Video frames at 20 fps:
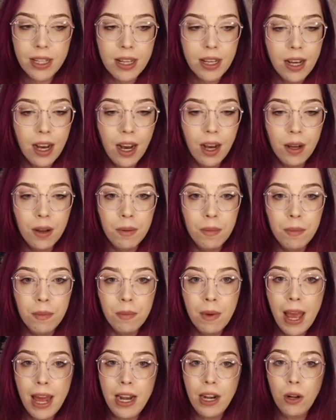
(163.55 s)

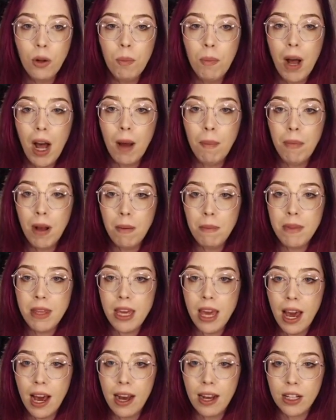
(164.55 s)
And it'll pop up the
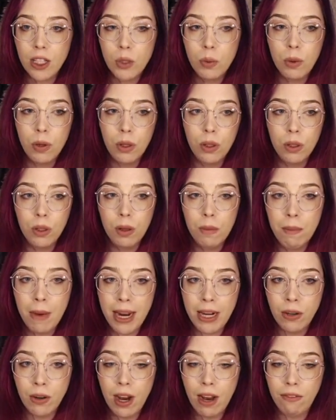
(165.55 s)
actual
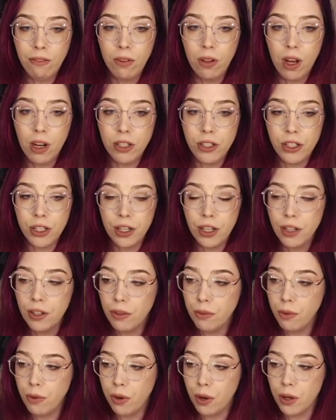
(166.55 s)
Minecraft launcher
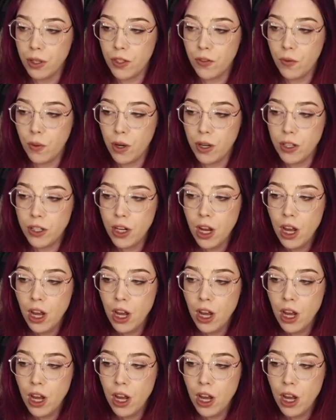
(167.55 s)
through CurseForge.